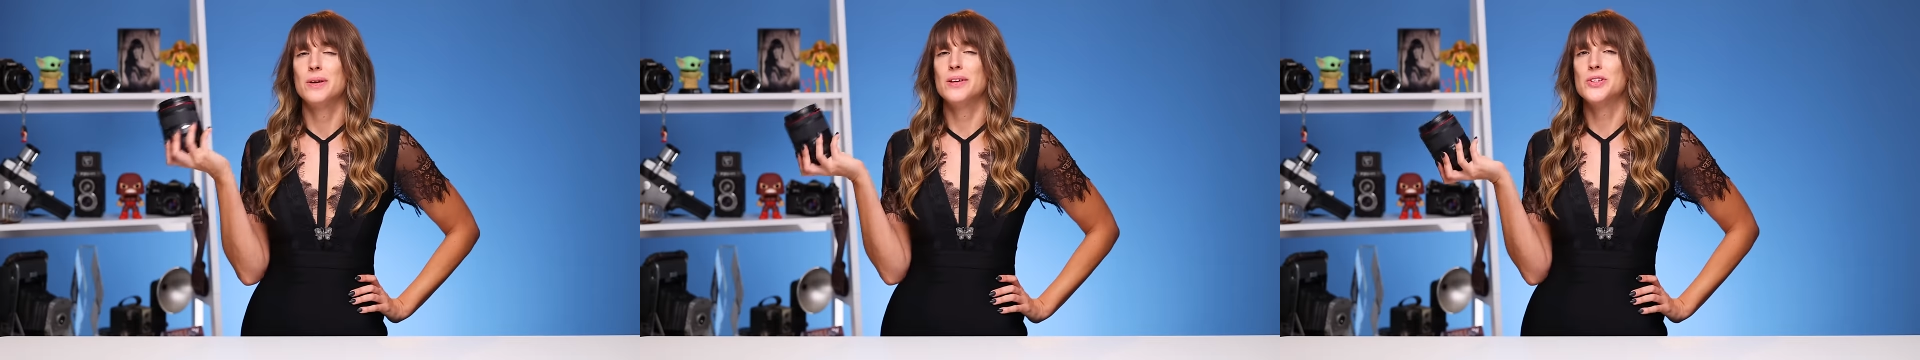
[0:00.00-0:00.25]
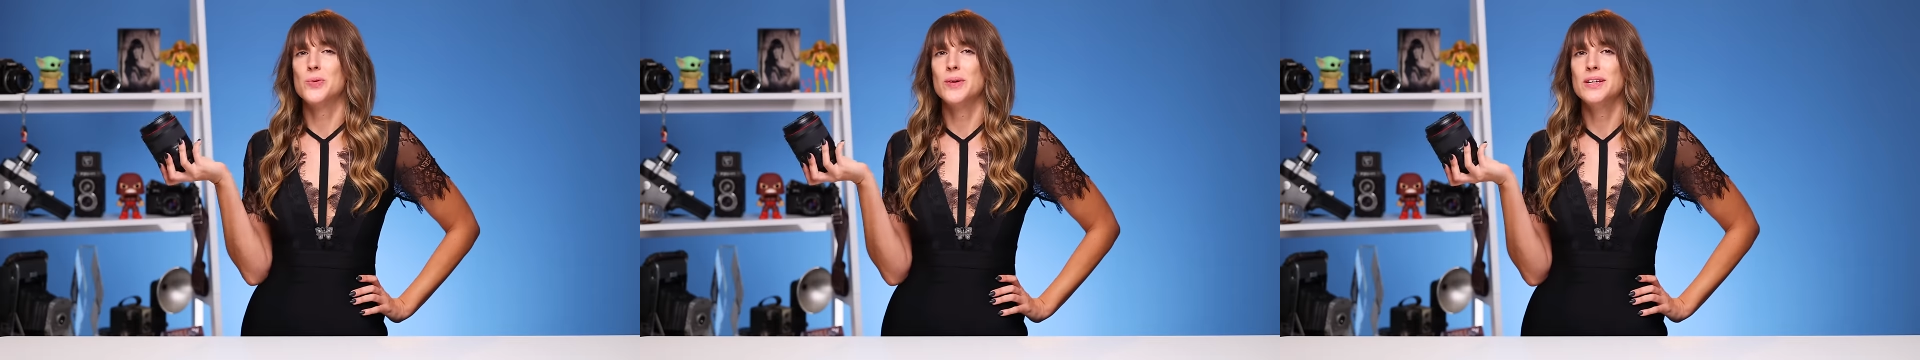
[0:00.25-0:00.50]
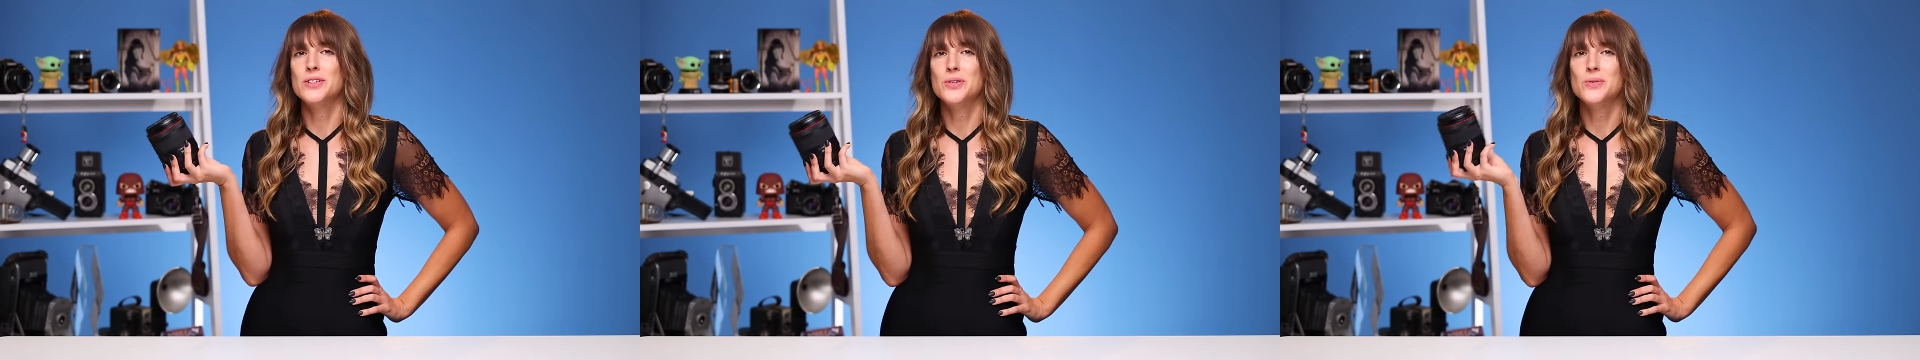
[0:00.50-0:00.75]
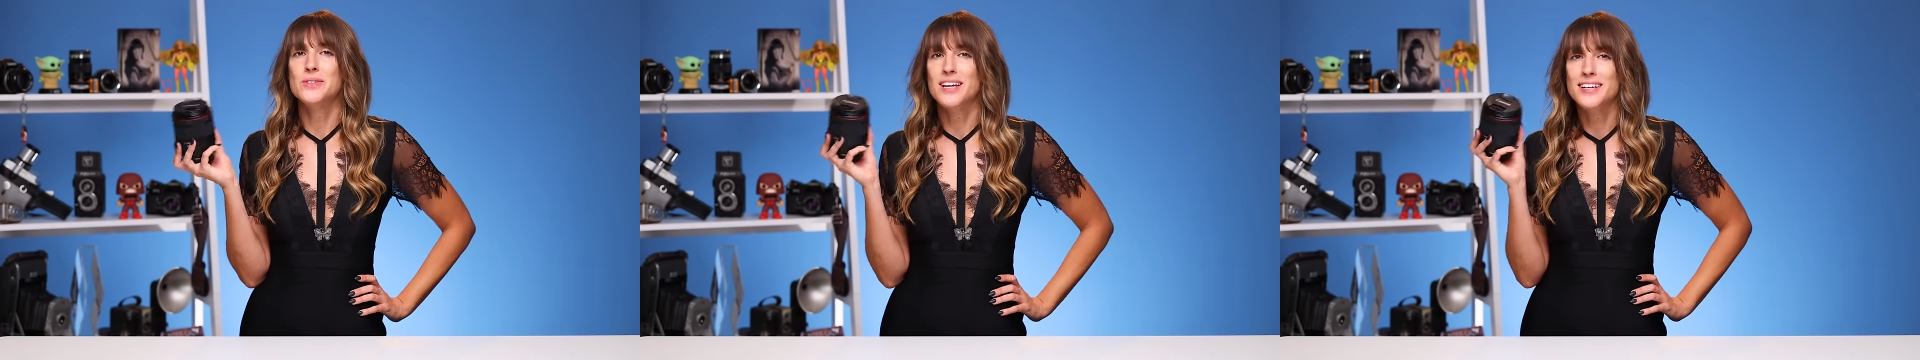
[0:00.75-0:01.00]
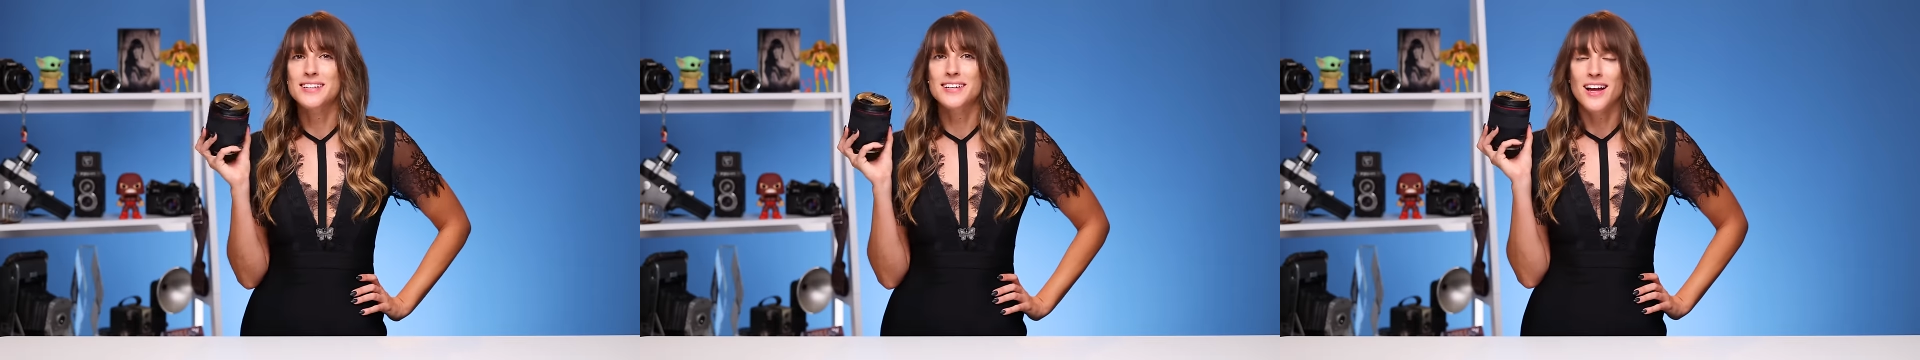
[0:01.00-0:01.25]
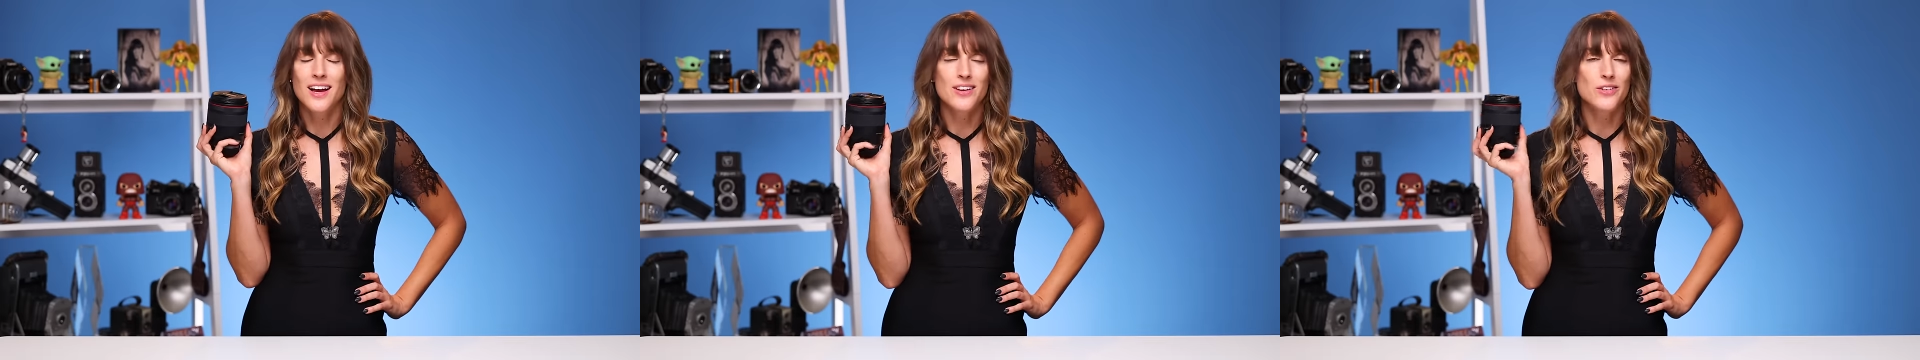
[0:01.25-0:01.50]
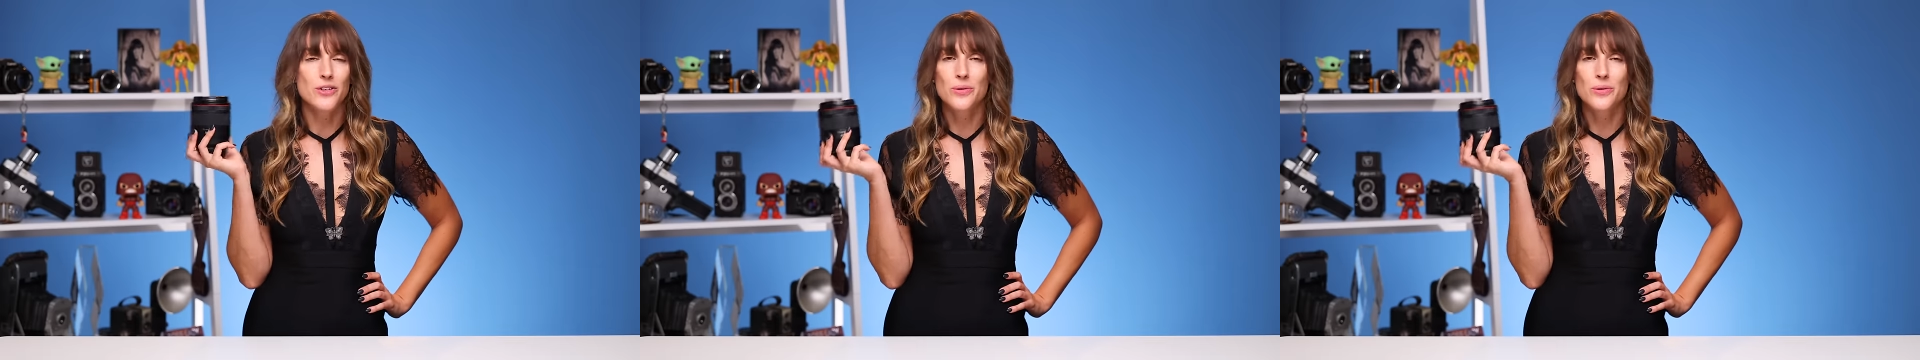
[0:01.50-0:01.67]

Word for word: But at twenty-two ninety-nine,